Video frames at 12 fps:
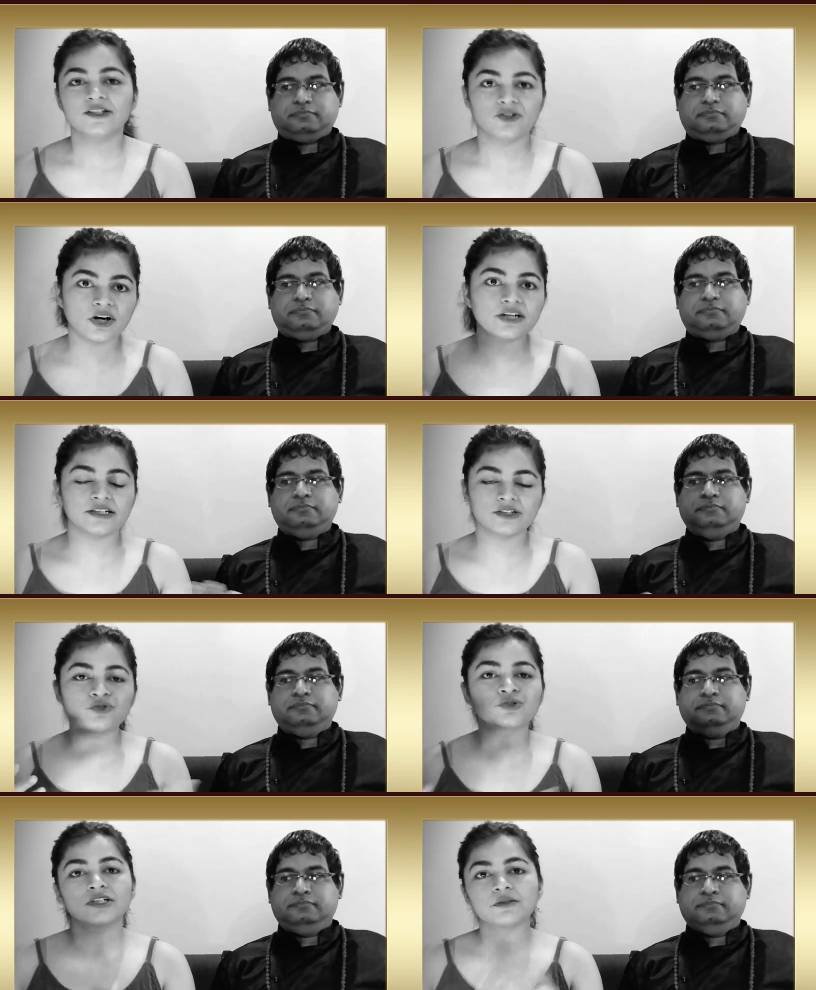Speaker 1: Not a
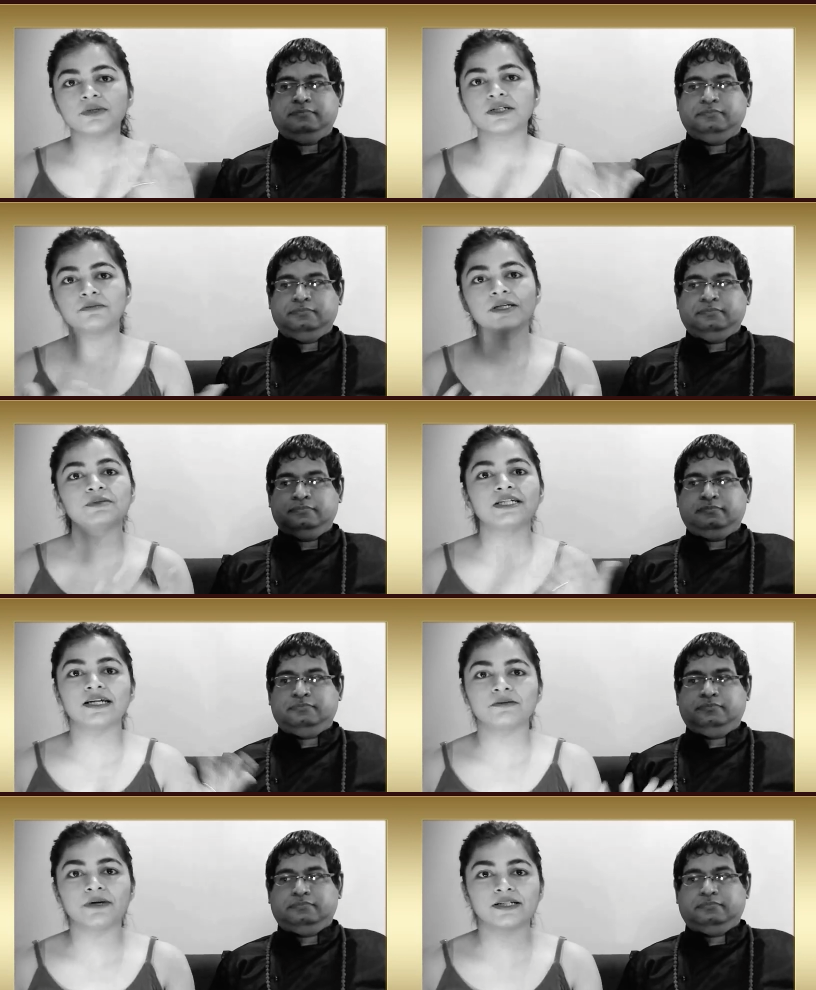U-turn, but maybe
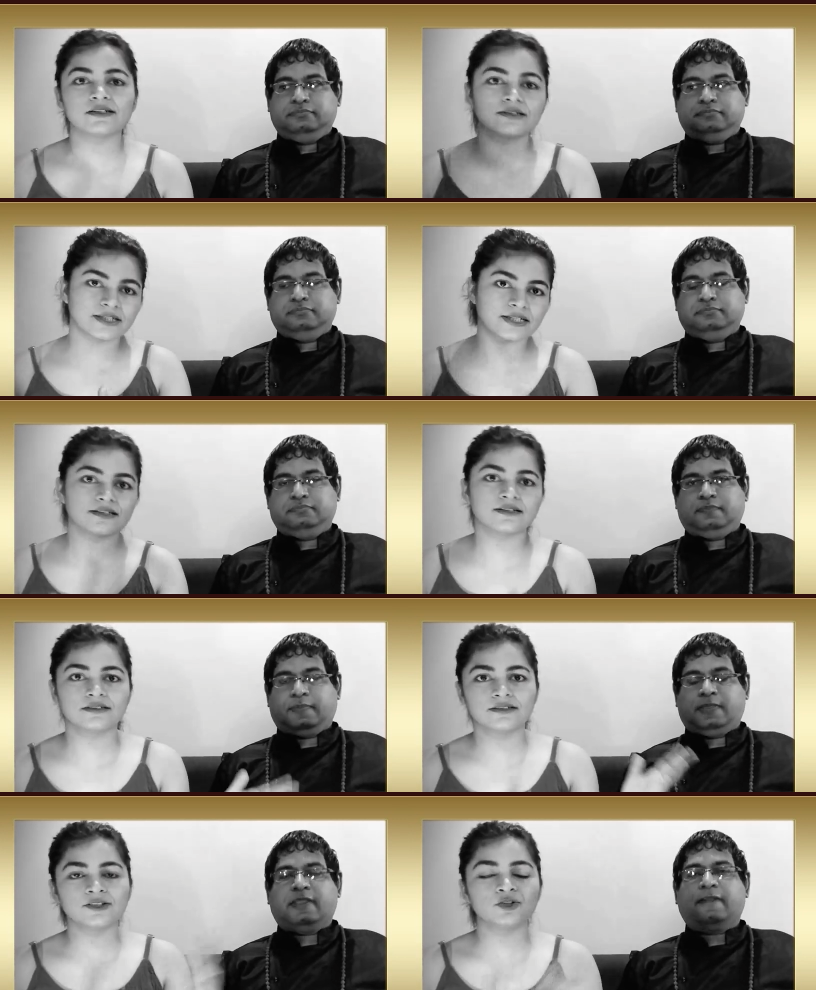get better, take
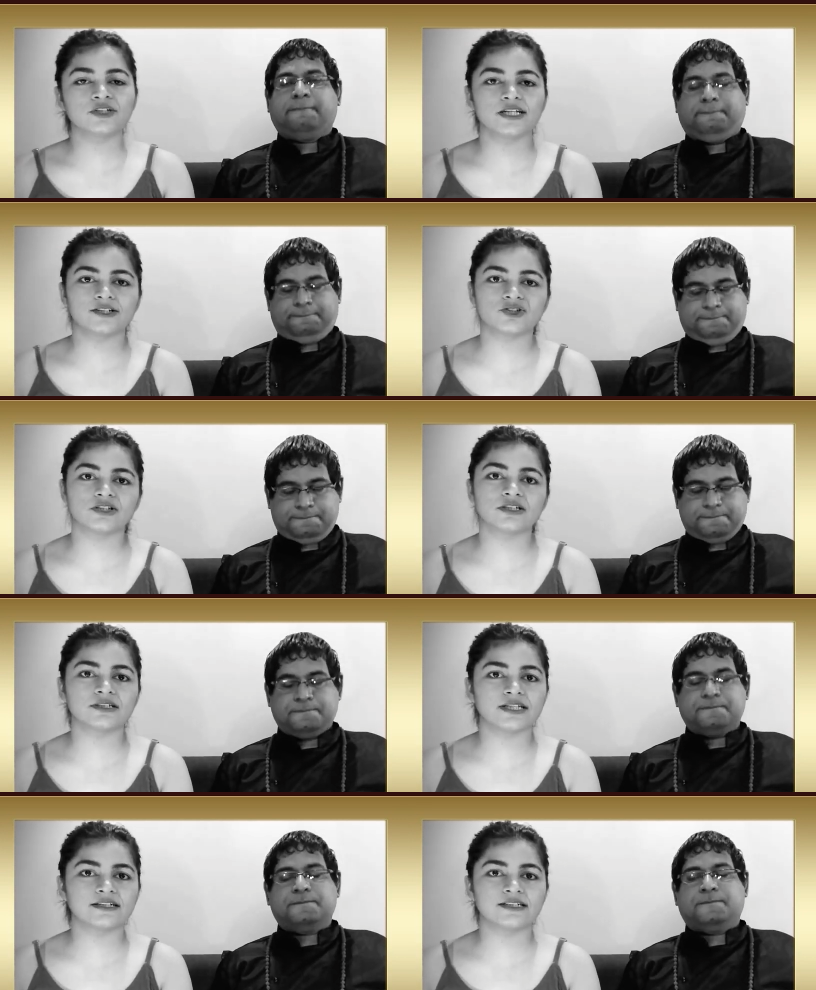a new
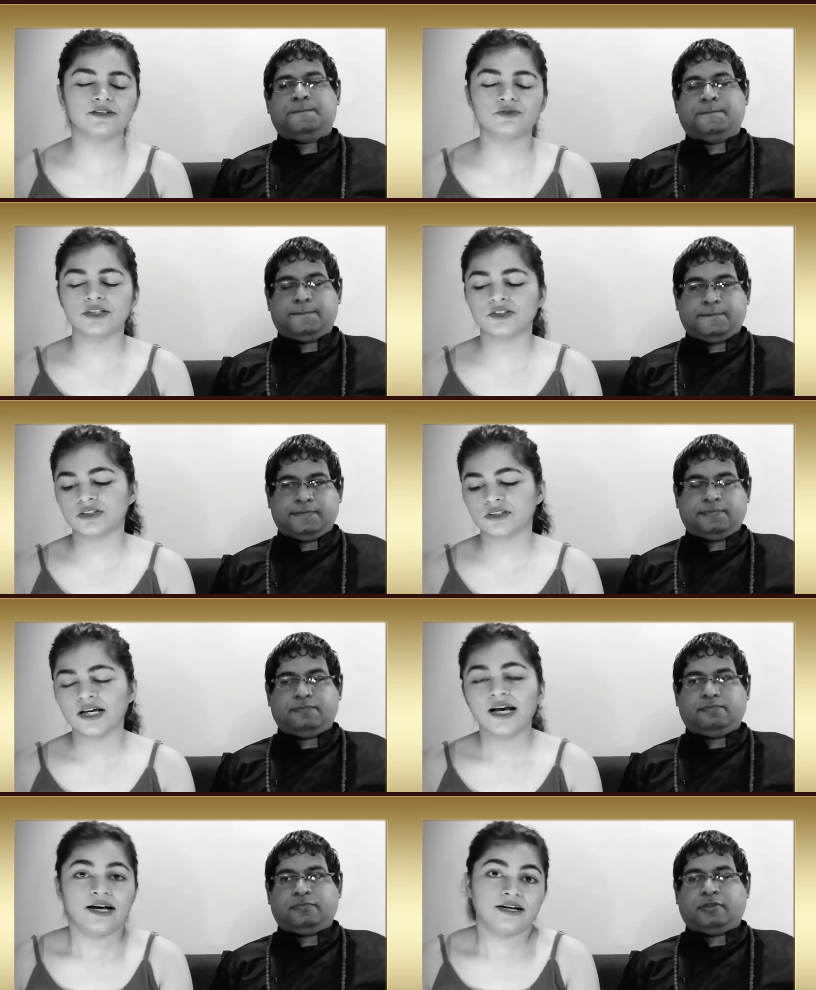direction, take a deviation.